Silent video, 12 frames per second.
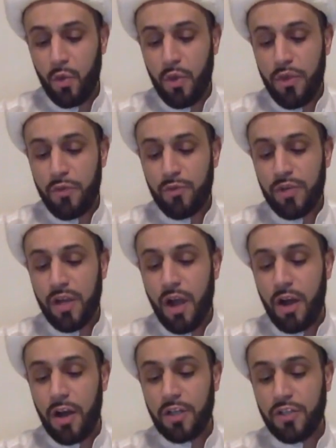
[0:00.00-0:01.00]
with
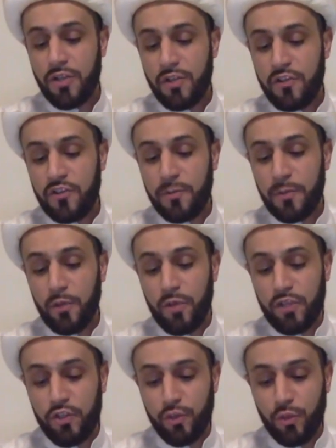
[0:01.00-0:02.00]
regard to the
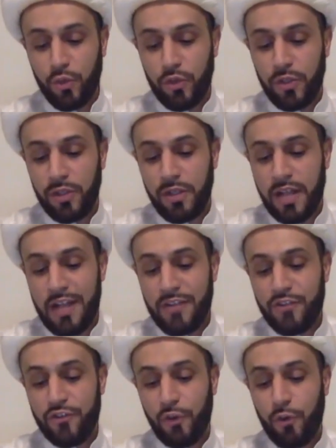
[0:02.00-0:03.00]
spiritual and
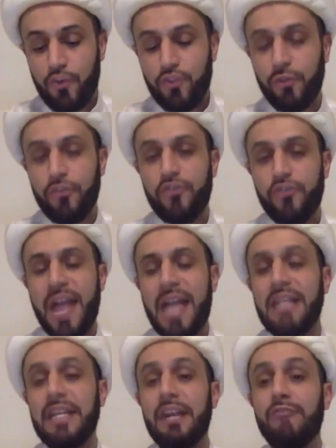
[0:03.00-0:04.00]
social
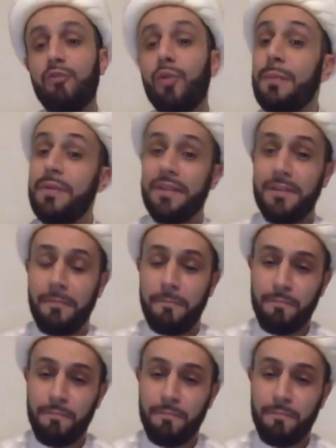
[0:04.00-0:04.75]
standing of women.